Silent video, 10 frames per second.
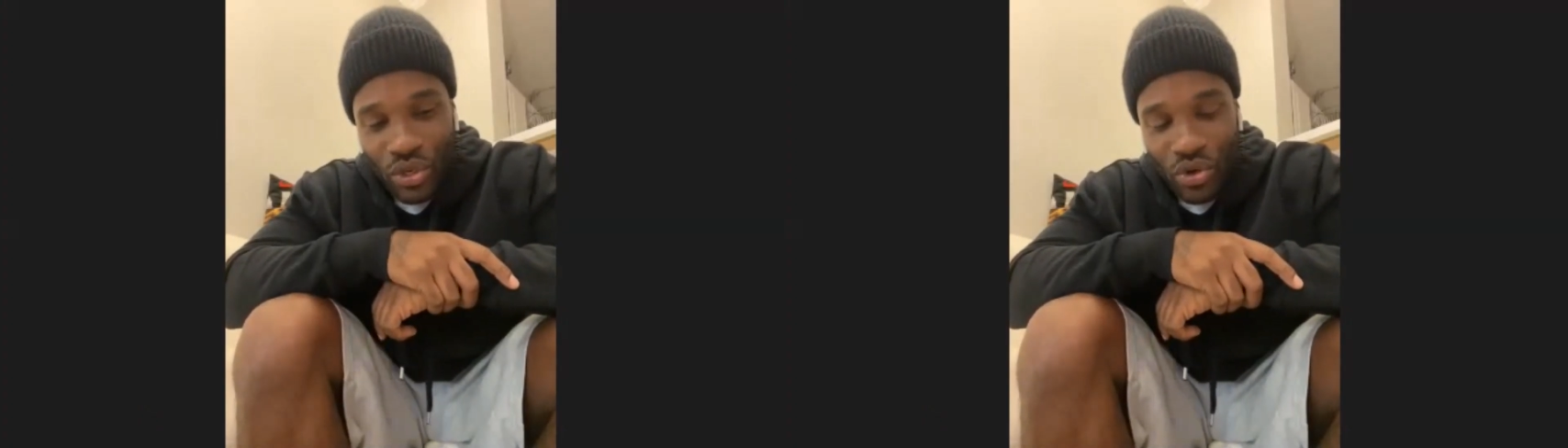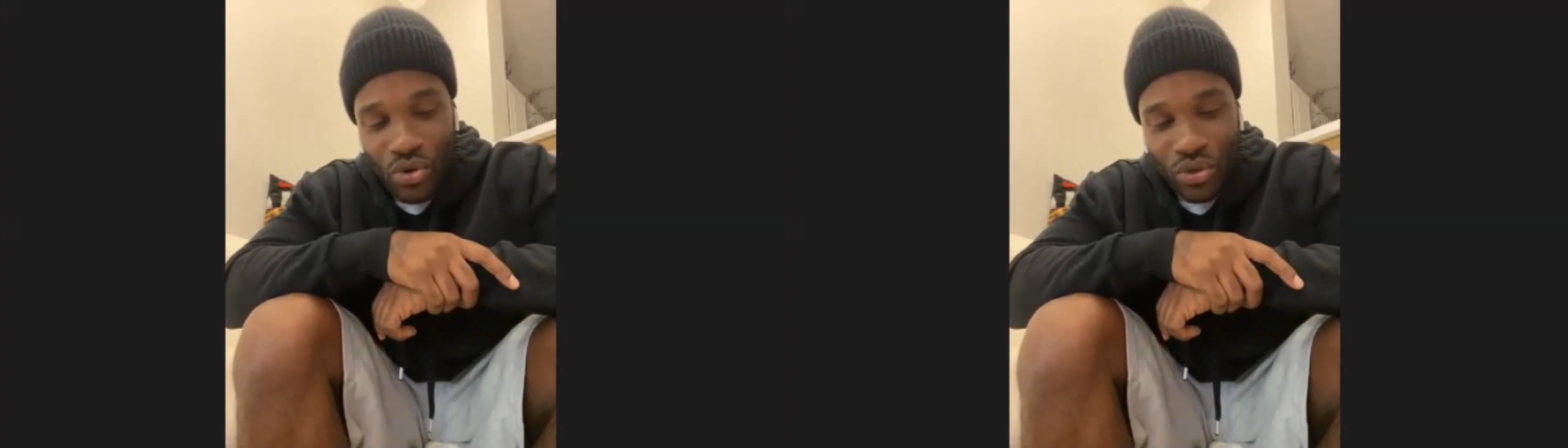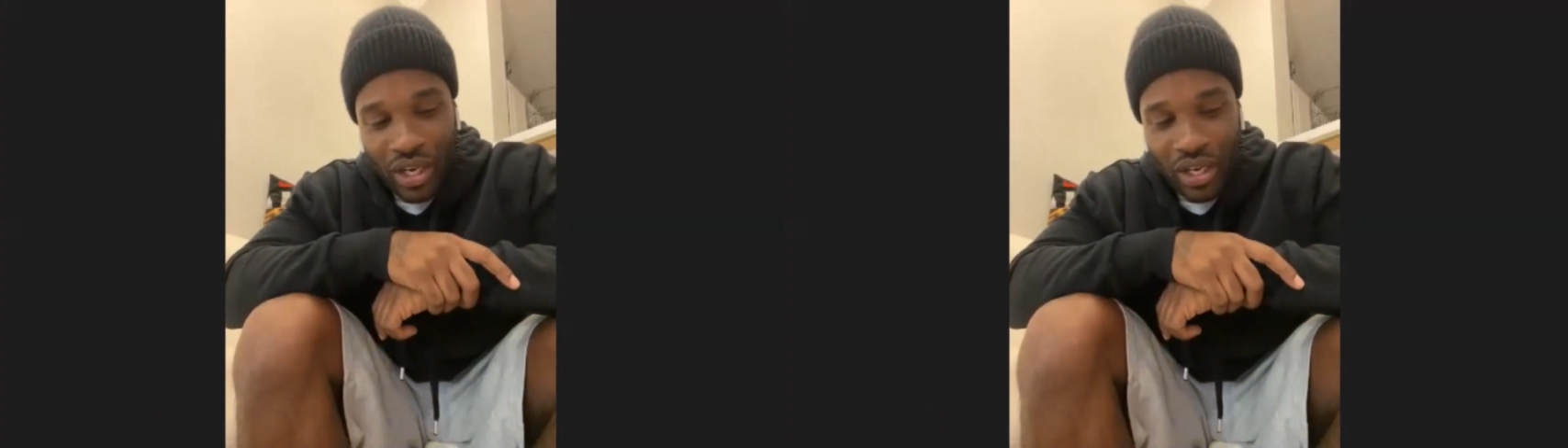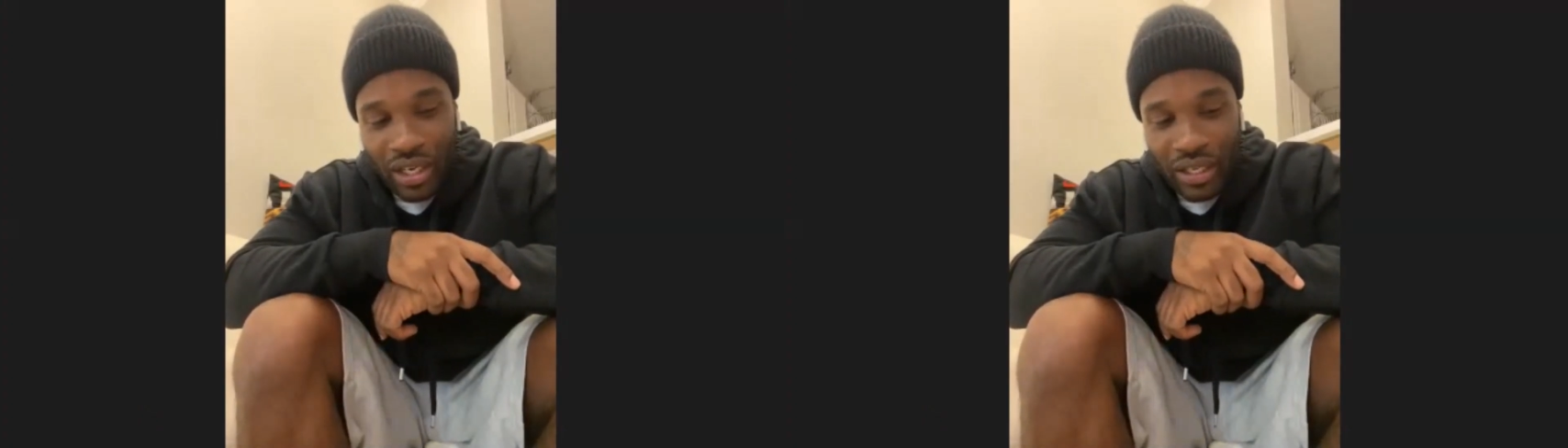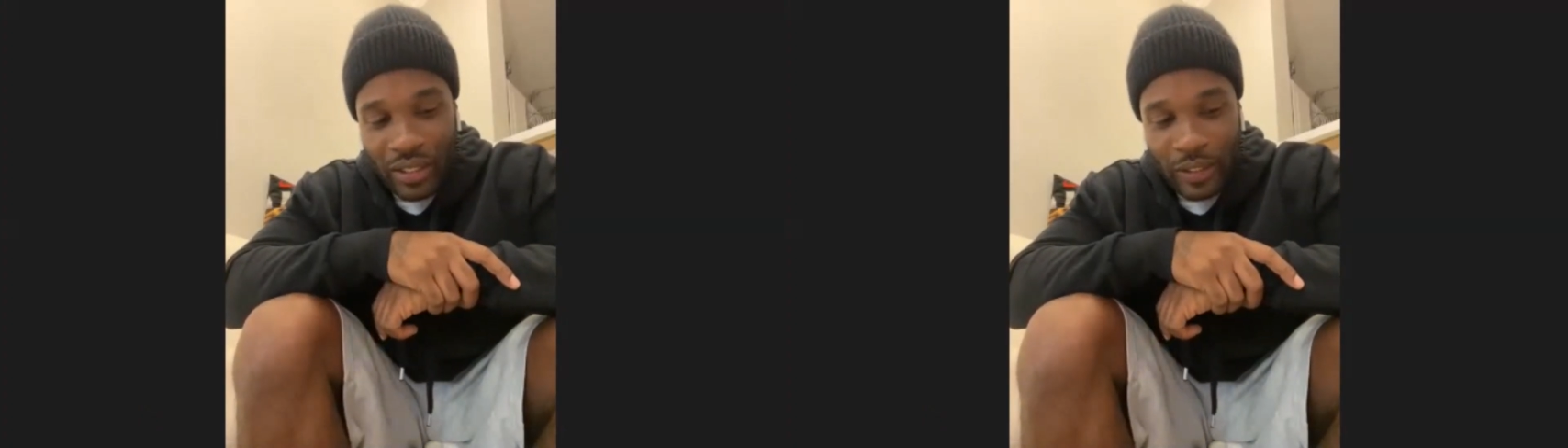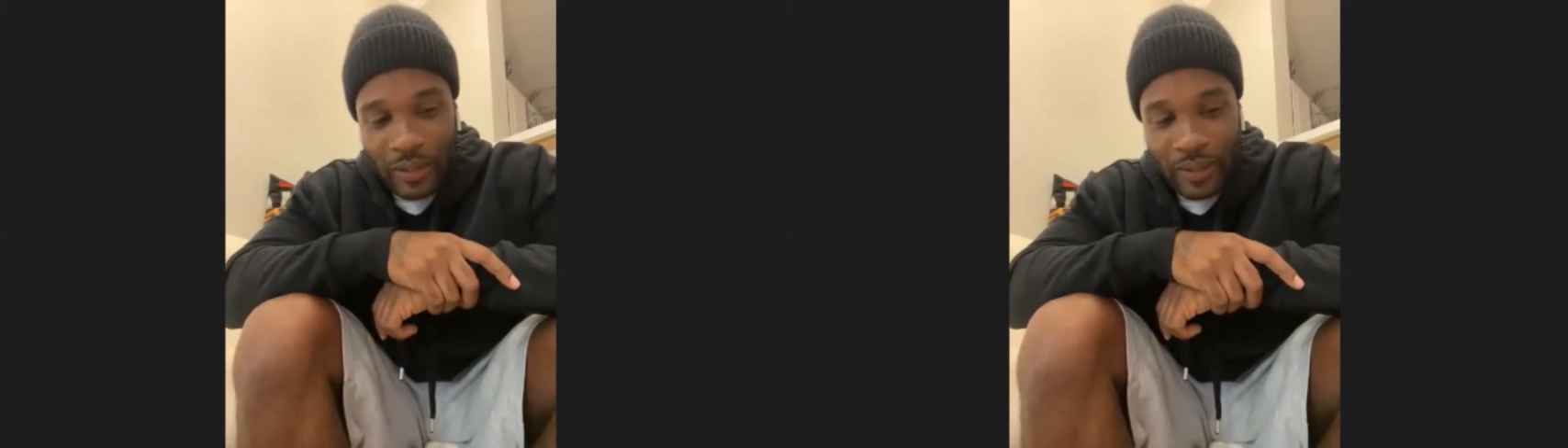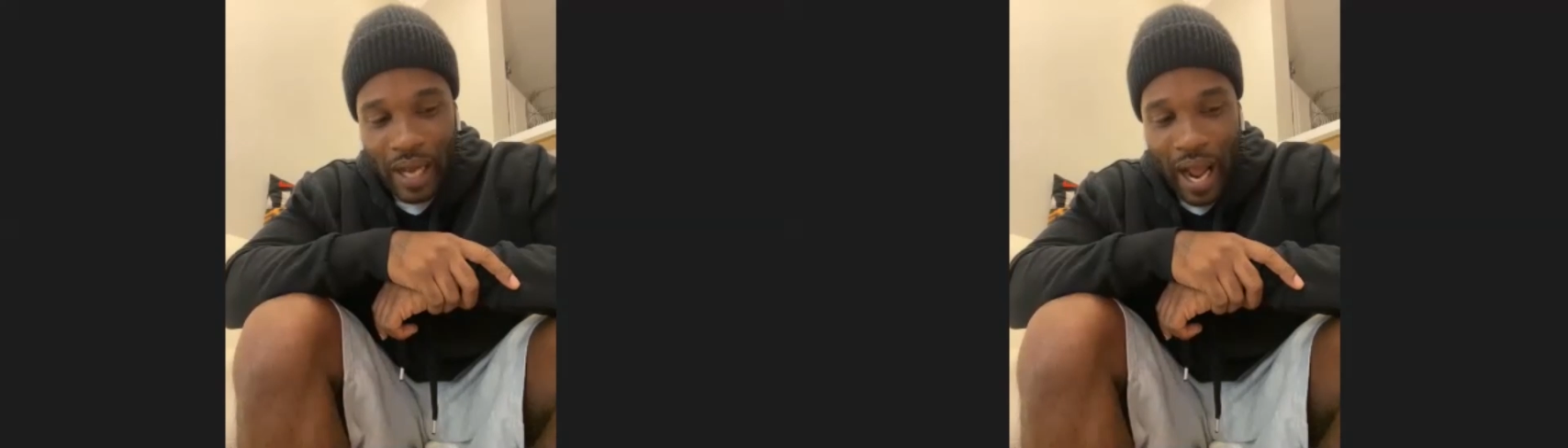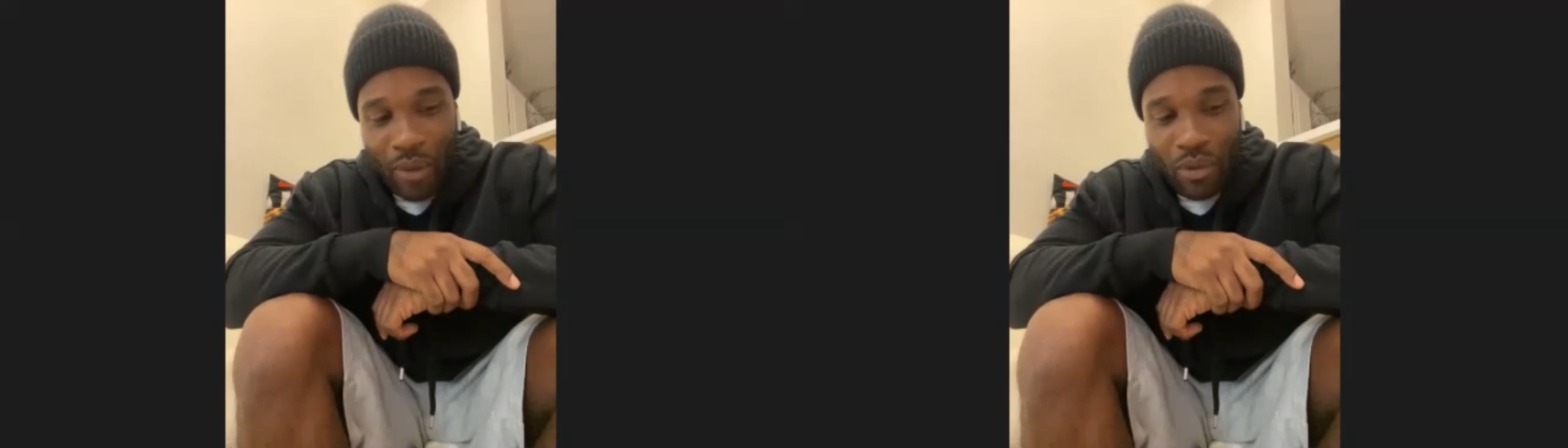dude,
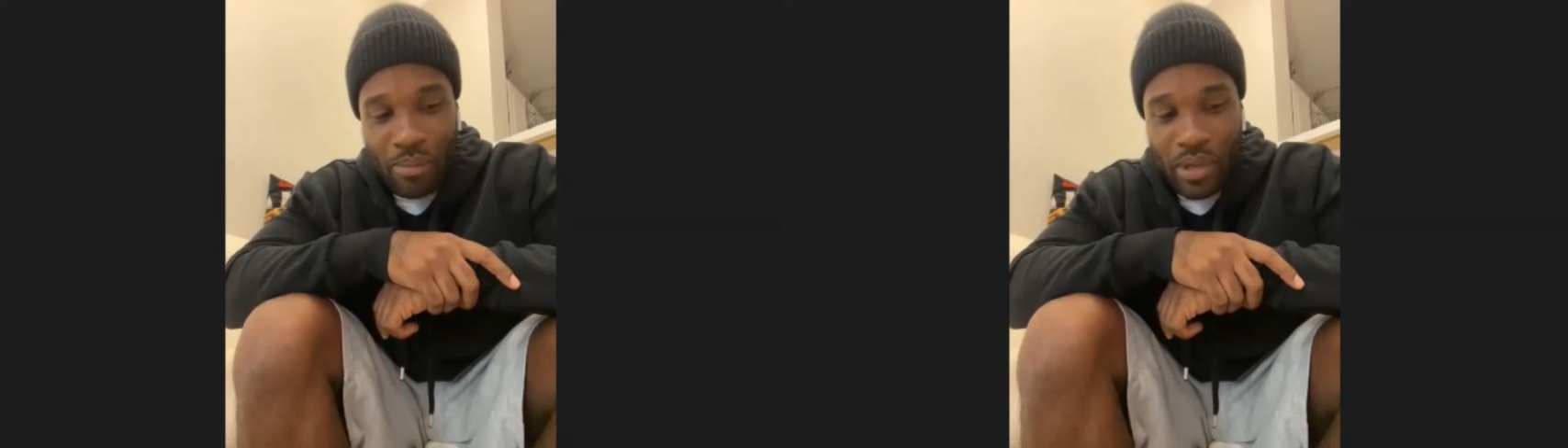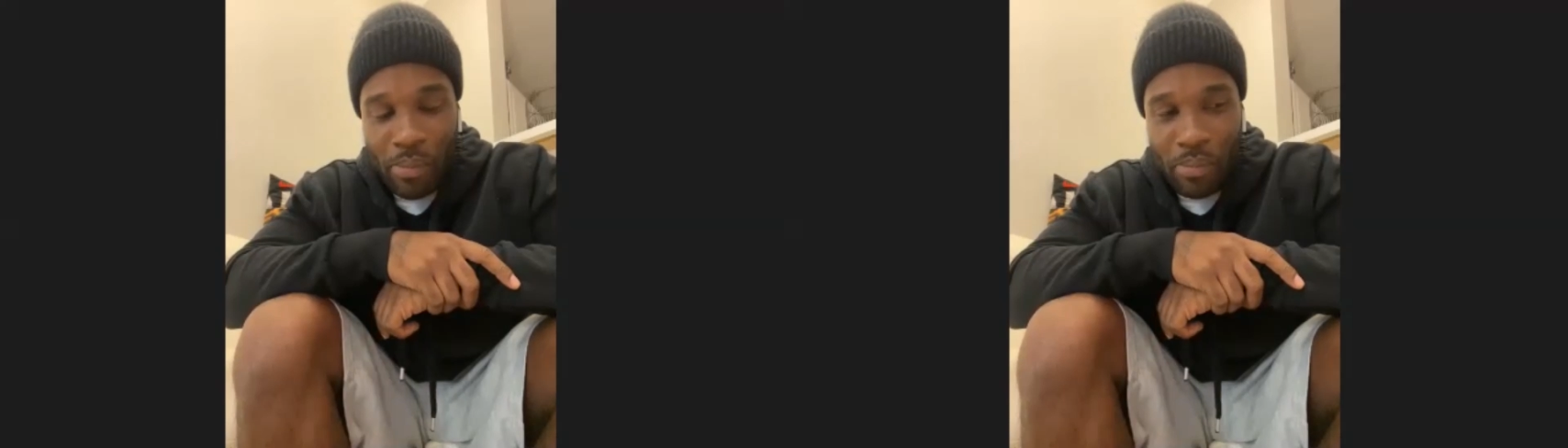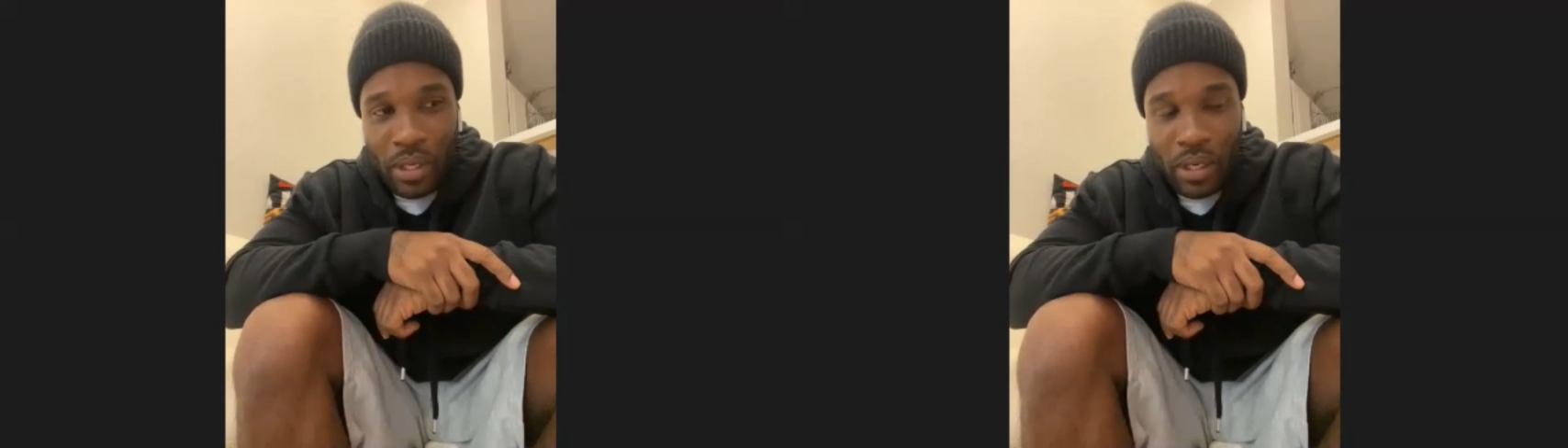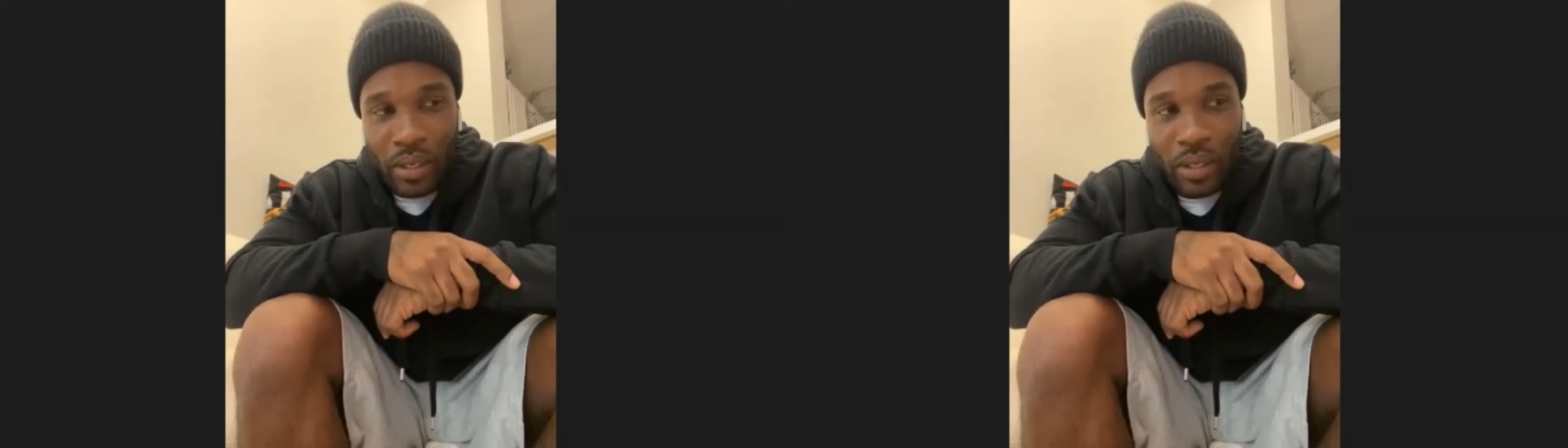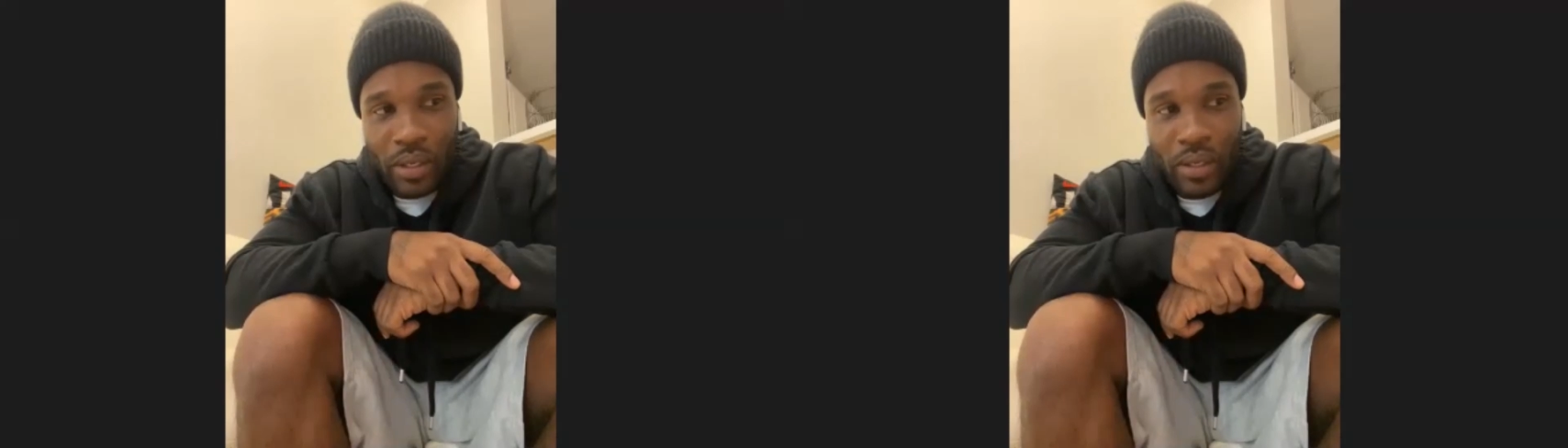I remember,